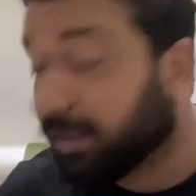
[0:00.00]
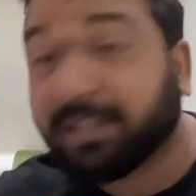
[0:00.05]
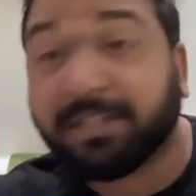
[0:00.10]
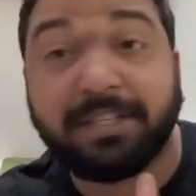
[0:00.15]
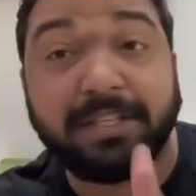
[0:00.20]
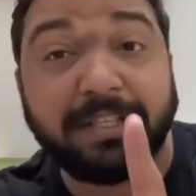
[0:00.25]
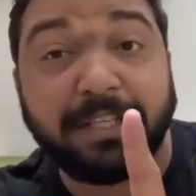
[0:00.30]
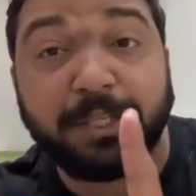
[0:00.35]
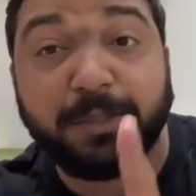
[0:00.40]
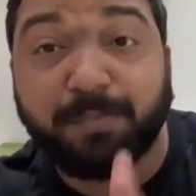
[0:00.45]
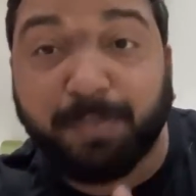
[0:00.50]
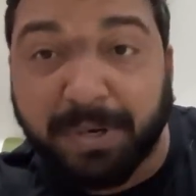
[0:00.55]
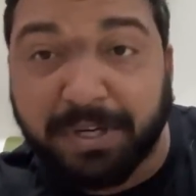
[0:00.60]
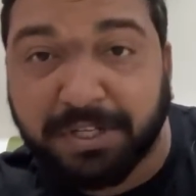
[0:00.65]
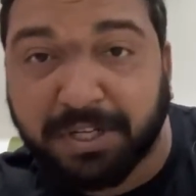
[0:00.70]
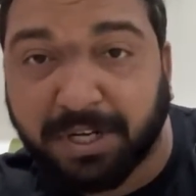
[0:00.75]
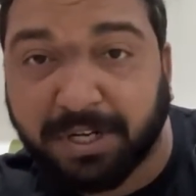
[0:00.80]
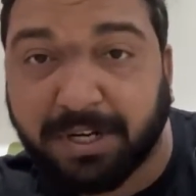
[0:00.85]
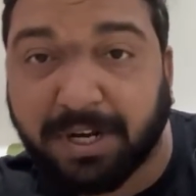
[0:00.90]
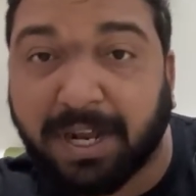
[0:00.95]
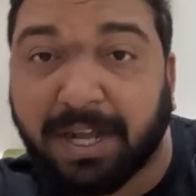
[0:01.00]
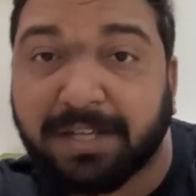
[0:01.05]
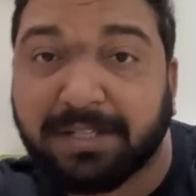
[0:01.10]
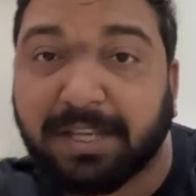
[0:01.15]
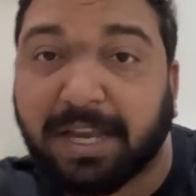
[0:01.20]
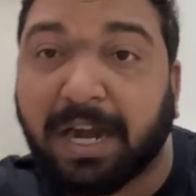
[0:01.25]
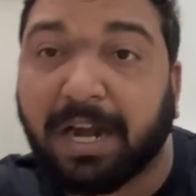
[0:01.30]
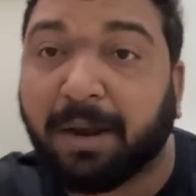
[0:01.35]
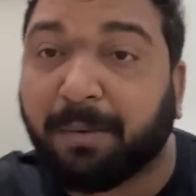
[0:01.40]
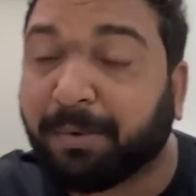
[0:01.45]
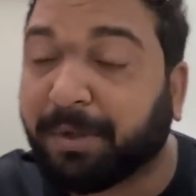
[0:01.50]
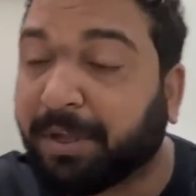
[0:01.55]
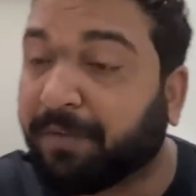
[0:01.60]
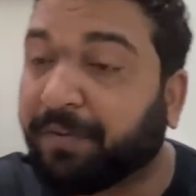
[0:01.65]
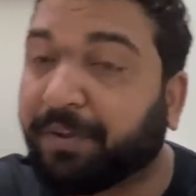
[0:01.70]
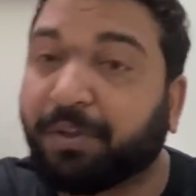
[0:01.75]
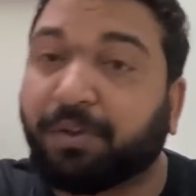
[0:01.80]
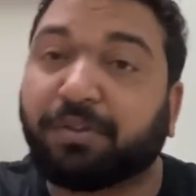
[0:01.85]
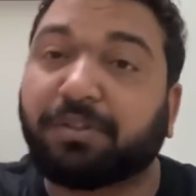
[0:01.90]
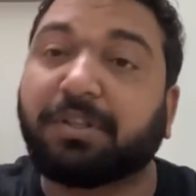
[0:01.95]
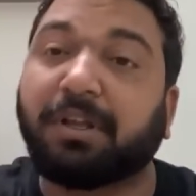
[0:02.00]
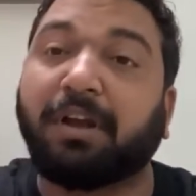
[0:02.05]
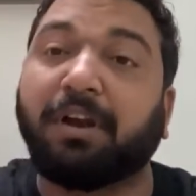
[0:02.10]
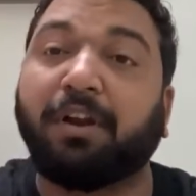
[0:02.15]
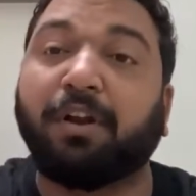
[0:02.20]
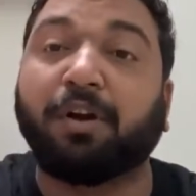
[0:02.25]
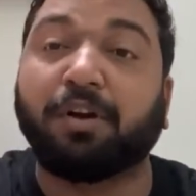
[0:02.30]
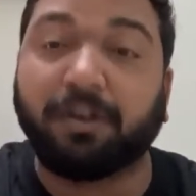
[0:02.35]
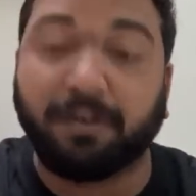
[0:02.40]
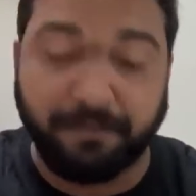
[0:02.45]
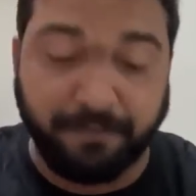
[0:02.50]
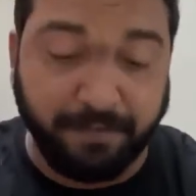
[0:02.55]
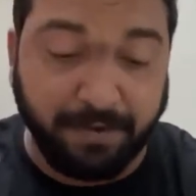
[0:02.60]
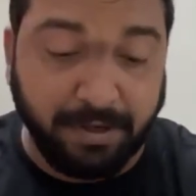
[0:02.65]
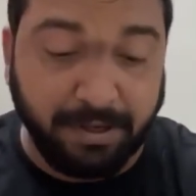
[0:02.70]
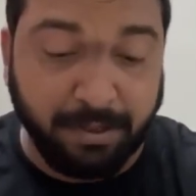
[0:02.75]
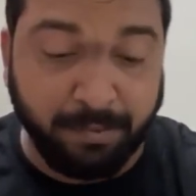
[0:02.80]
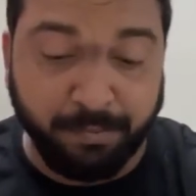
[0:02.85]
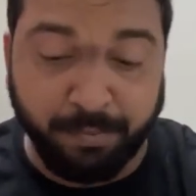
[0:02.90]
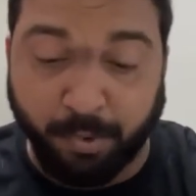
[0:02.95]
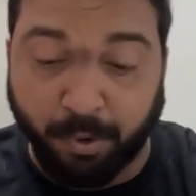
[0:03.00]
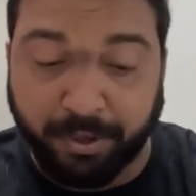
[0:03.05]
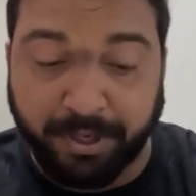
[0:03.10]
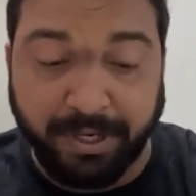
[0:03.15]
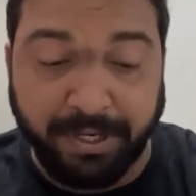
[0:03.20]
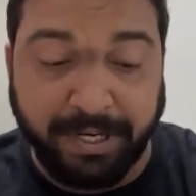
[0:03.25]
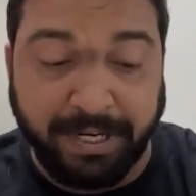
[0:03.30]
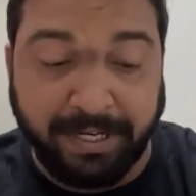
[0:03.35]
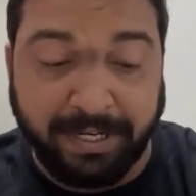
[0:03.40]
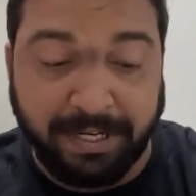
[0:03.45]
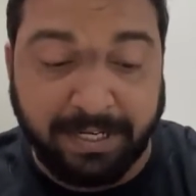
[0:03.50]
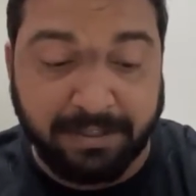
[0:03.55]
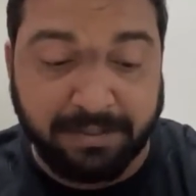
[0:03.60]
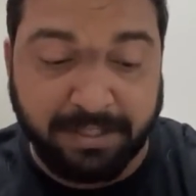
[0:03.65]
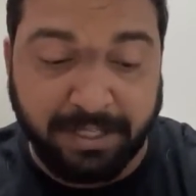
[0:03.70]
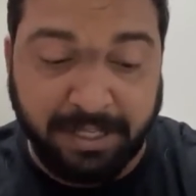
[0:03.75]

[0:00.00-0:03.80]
This is a special class and I'm giving you a lot of important details.